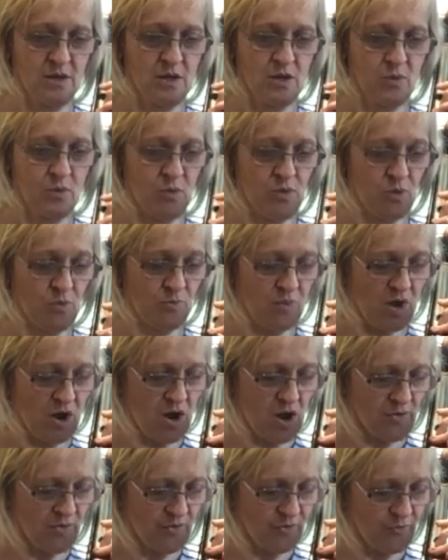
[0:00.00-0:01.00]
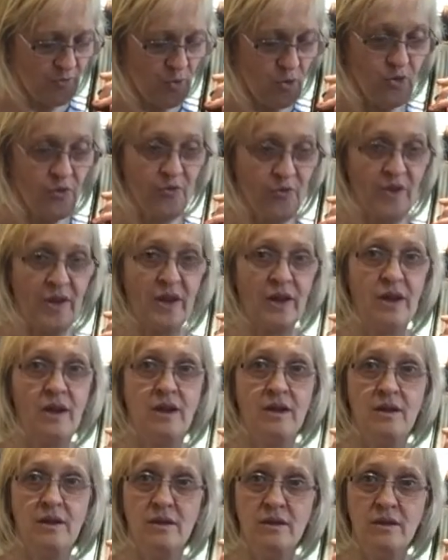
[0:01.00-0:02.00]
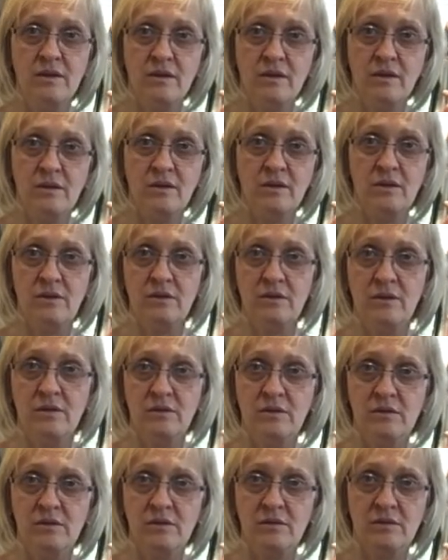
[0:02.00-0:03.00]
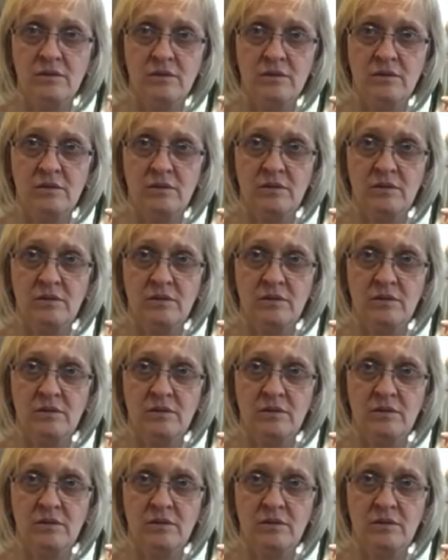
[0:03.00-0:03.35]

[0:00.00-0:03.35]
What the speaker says: will bar the fourth finger, and